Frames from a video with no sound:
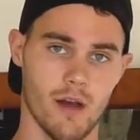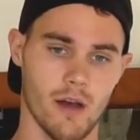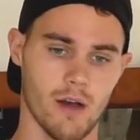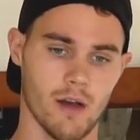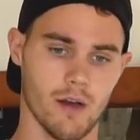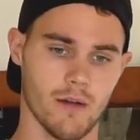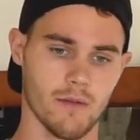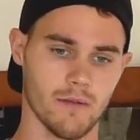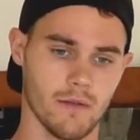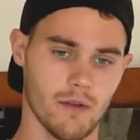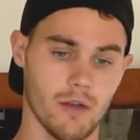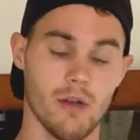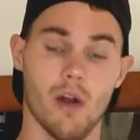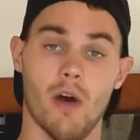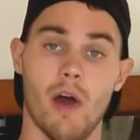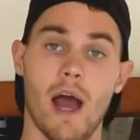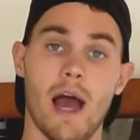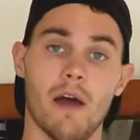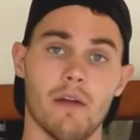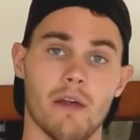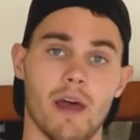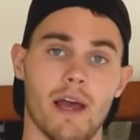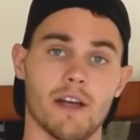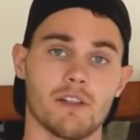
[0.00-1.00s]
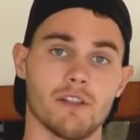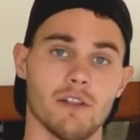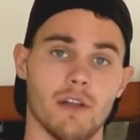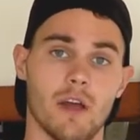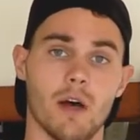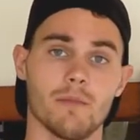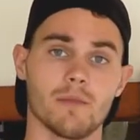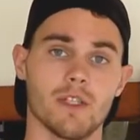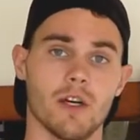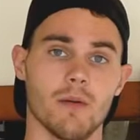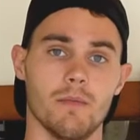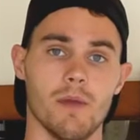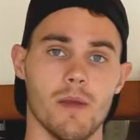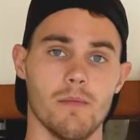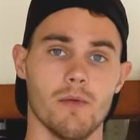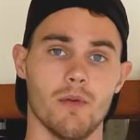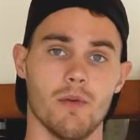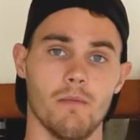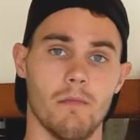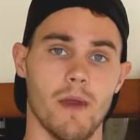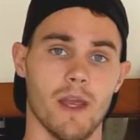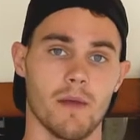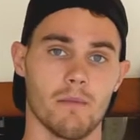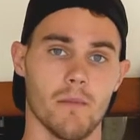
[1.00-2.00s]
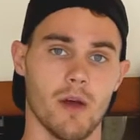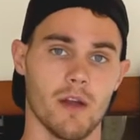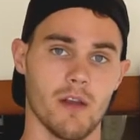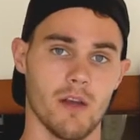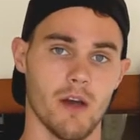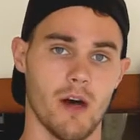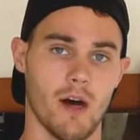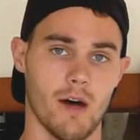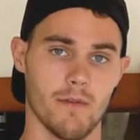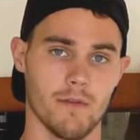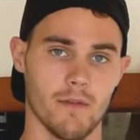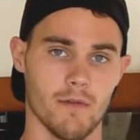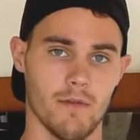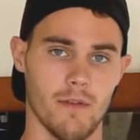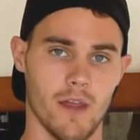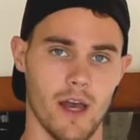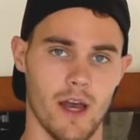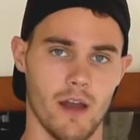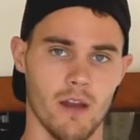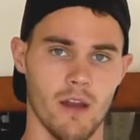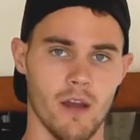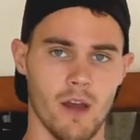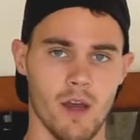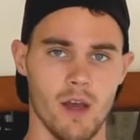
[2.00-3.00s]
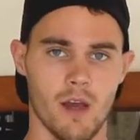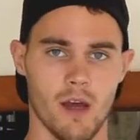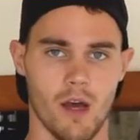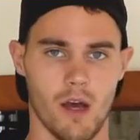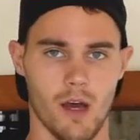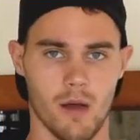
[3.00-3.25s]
how to actually upsell people and make money off of that.